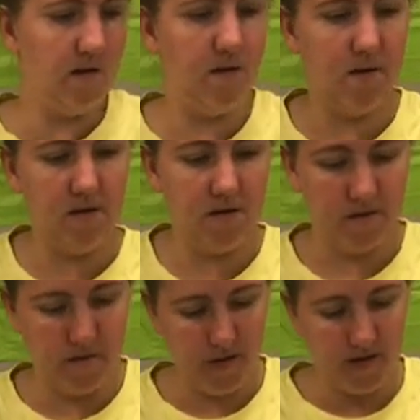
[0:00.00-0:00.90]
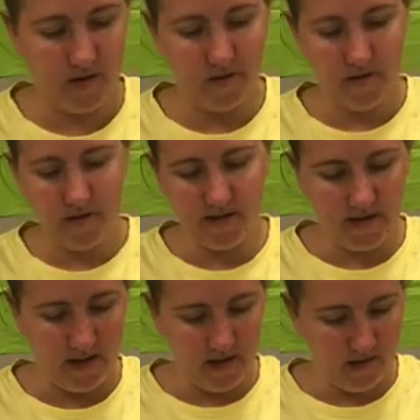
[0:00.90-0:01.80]
So just put that over on the
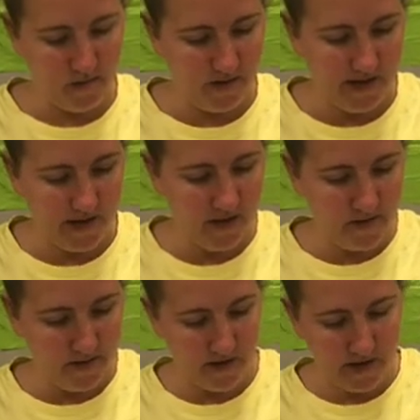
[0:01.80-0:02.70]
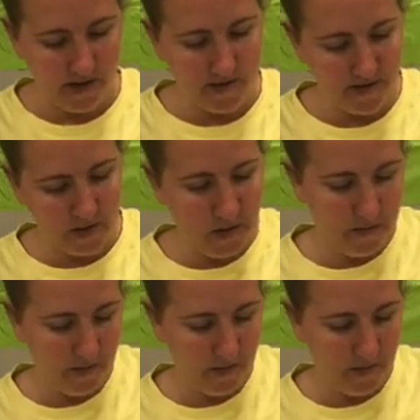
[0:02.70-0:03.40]
side. Once again, we're going to scrape